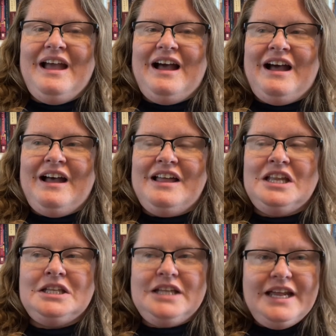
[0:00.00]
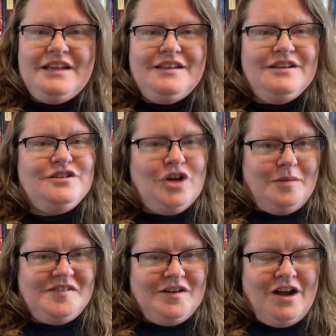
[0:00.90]
Uh, like
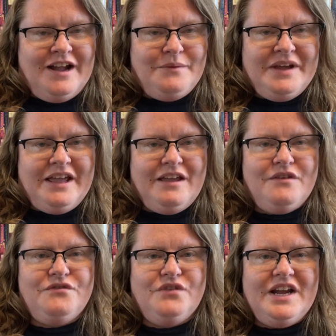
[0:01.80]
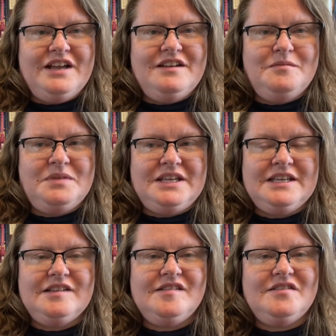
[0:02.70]
Tomson Highway, Fred
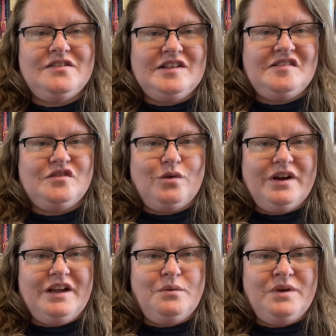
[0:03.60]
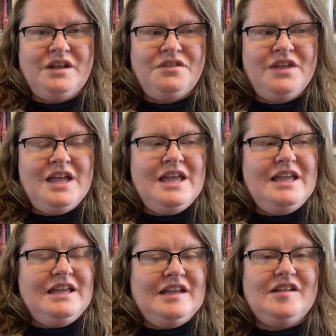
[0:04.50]
begins this story with
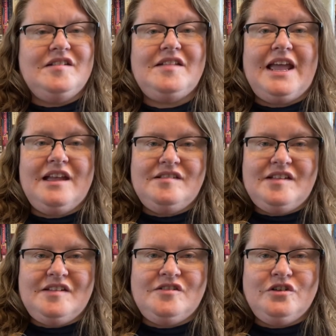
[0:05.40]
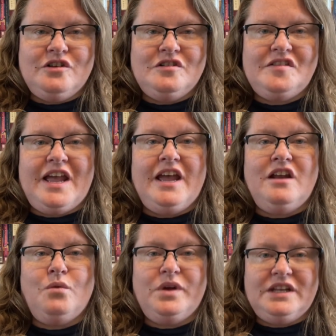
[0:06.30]
his ancestors
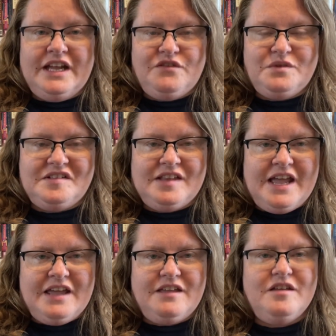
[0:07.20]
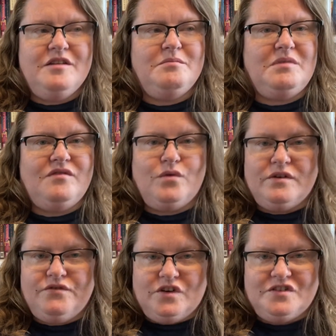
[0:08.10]
and what life was like before
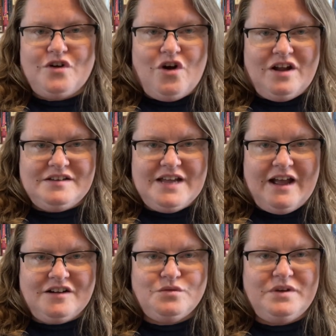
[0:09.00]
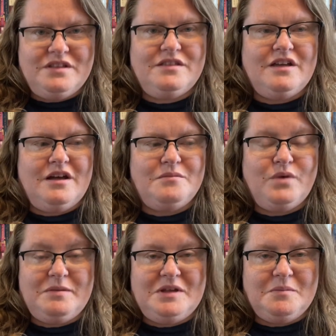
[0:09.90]
first contact with um,
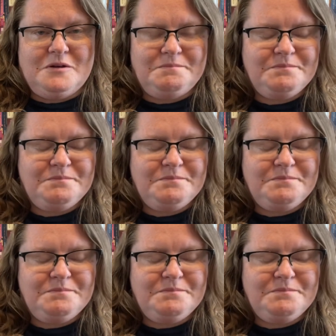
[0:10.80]
white people.